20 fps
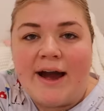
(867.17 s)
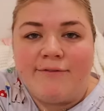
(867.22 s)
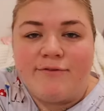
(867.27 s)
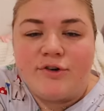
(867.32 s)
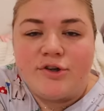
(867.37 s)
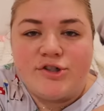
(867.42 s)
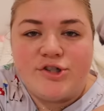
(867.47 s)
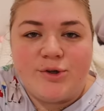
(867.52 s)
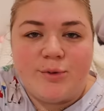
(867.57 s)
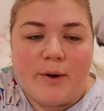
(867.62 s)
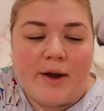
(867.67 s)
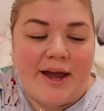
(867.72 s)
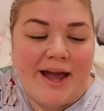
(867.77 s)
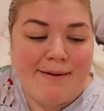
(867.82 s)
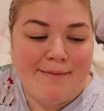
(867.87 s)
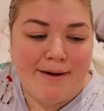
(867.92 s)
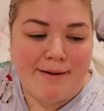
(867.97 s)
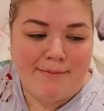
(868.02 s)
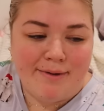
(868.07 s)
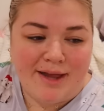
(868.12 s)
After 2
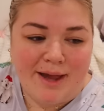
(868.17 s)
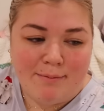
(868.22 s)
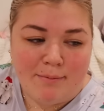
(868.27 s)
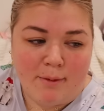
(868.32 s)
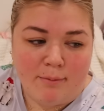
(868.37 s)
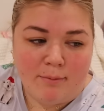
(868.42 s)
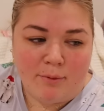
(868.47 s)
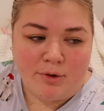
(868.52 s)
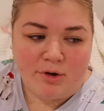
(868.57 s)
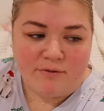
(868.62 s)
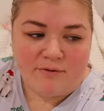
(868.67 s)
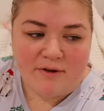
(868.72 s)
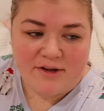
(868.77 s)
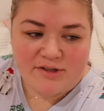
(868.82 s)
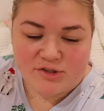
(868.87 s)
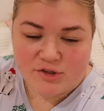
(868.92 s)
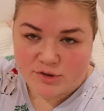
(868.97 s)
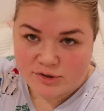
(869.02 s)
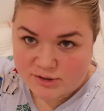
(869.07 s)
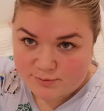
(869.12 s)
a.m., I become a
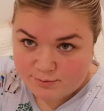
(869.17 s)
motivational